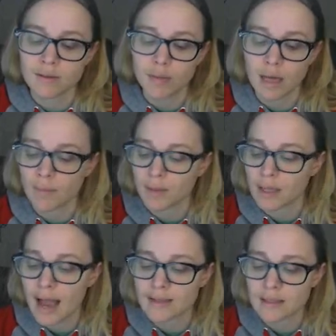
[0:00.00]
become the
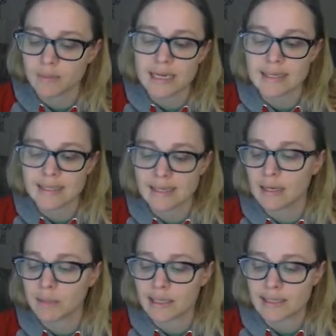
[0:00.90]
last piece
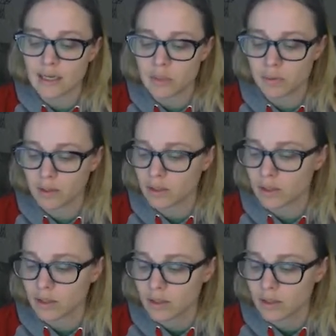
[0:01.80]
in my sketchbook?